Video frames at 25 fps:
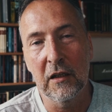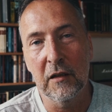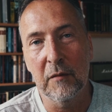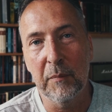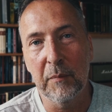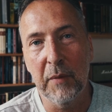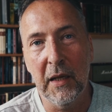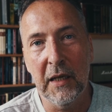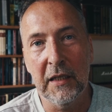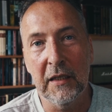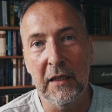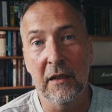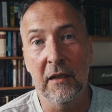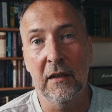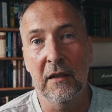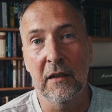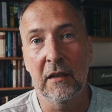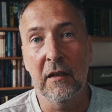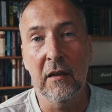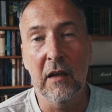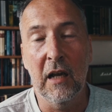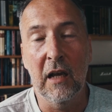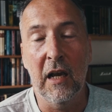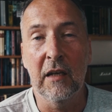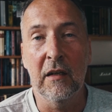
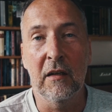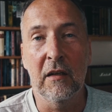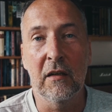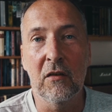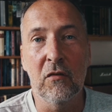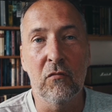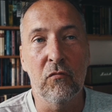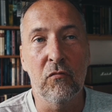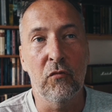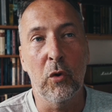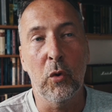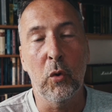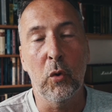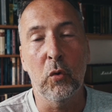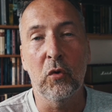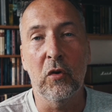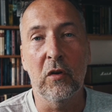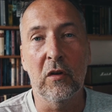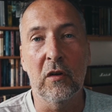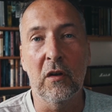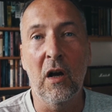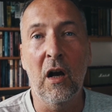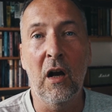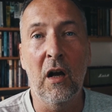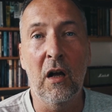Blyton and
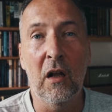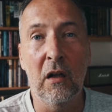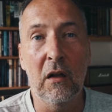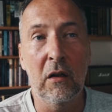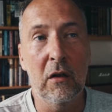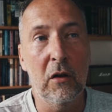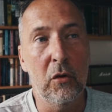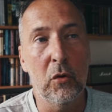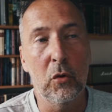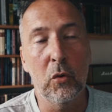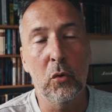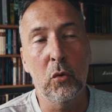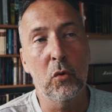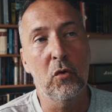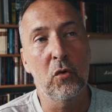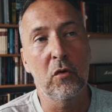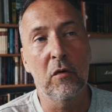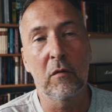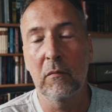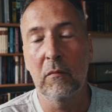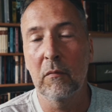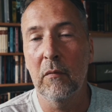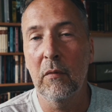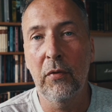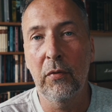Roald Dahl, whose
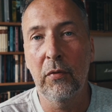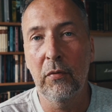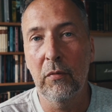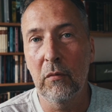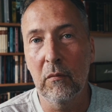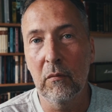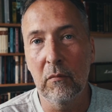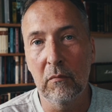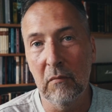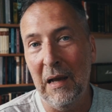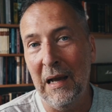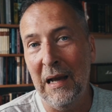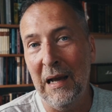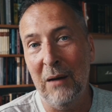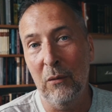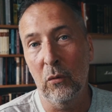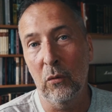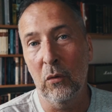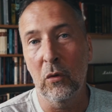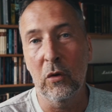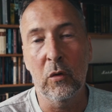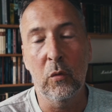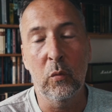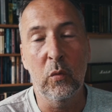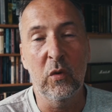
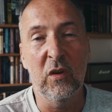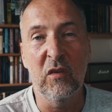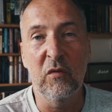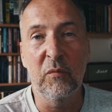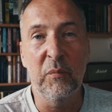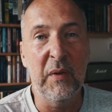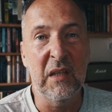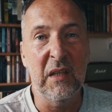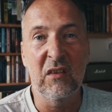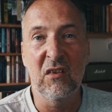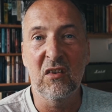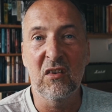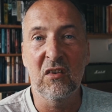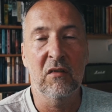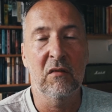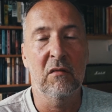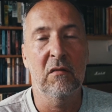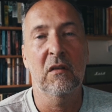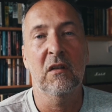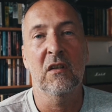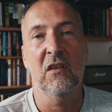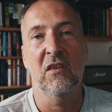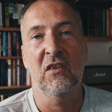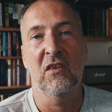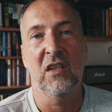outlook would have been just
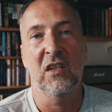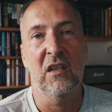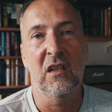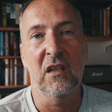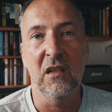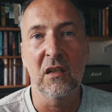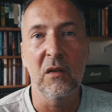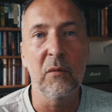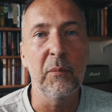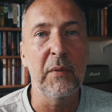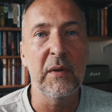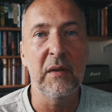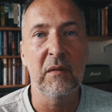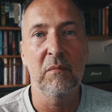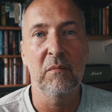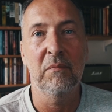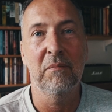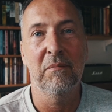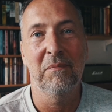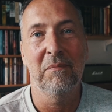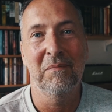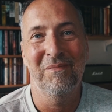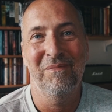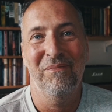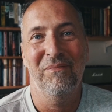considered to be
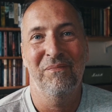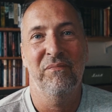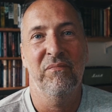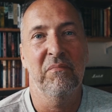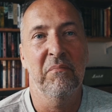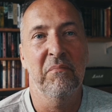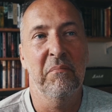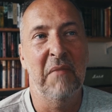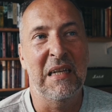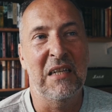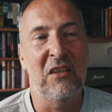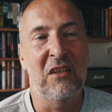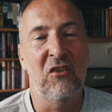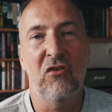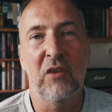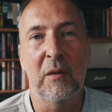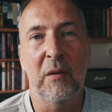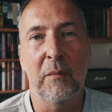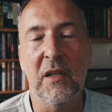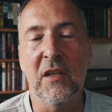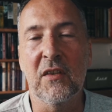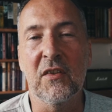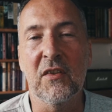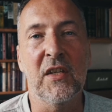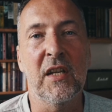mainstream
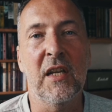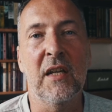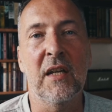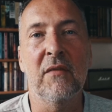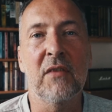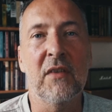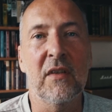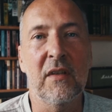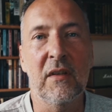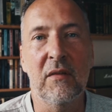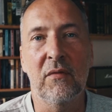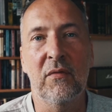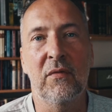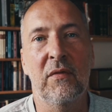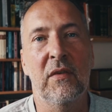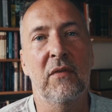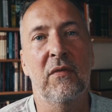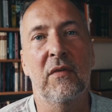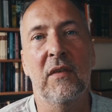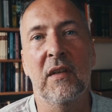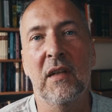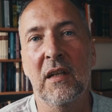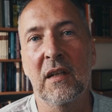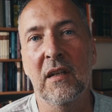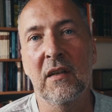conservative
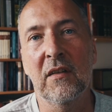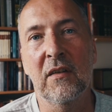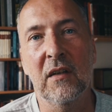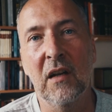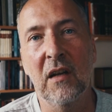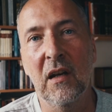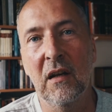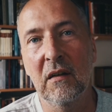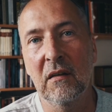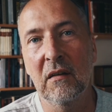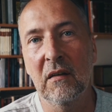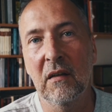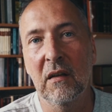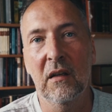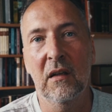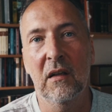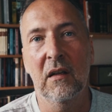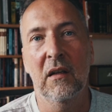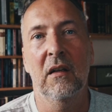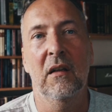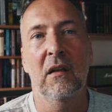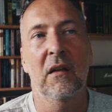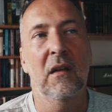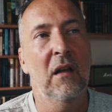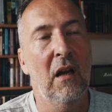50 years ago,
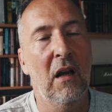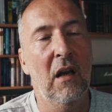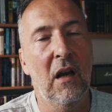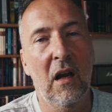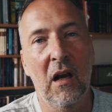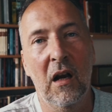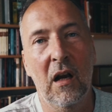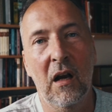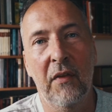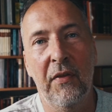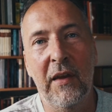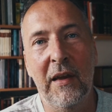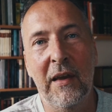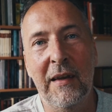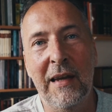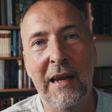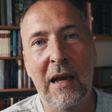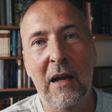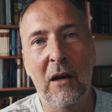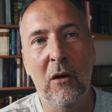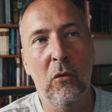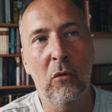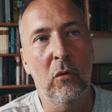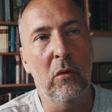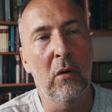uh, they're
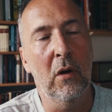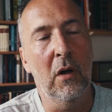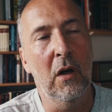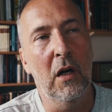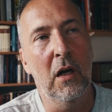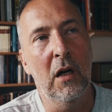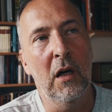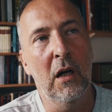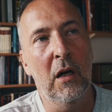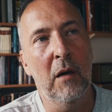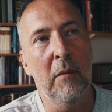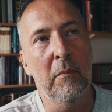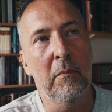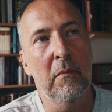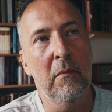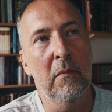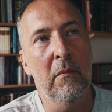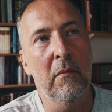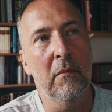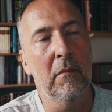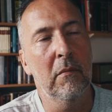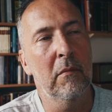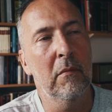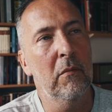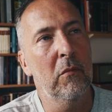now,
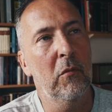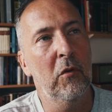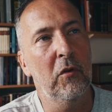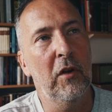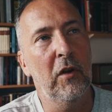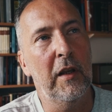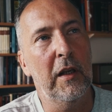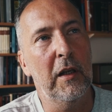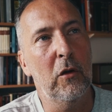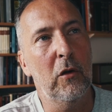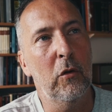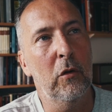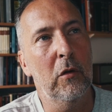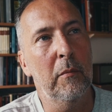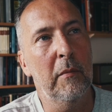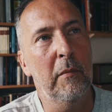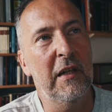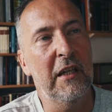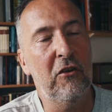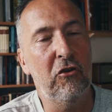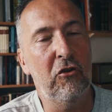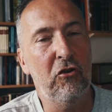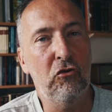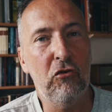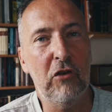um, what do they call them?
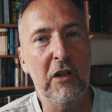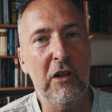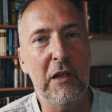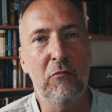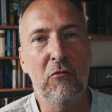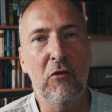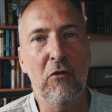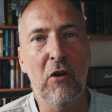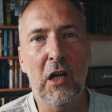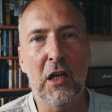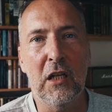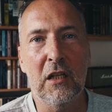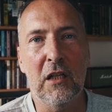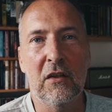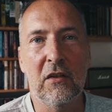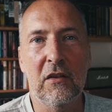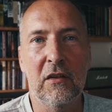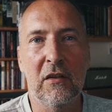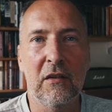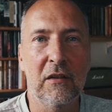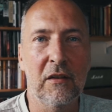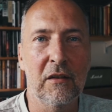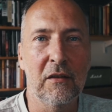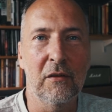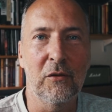Extreme right
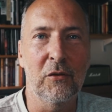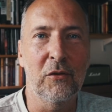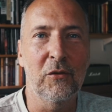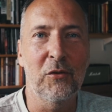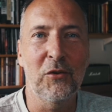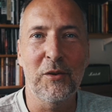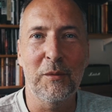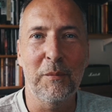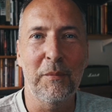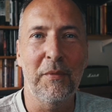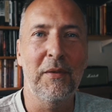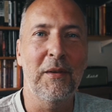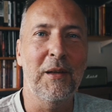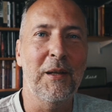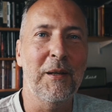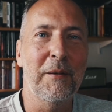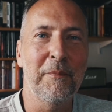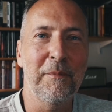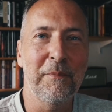or something.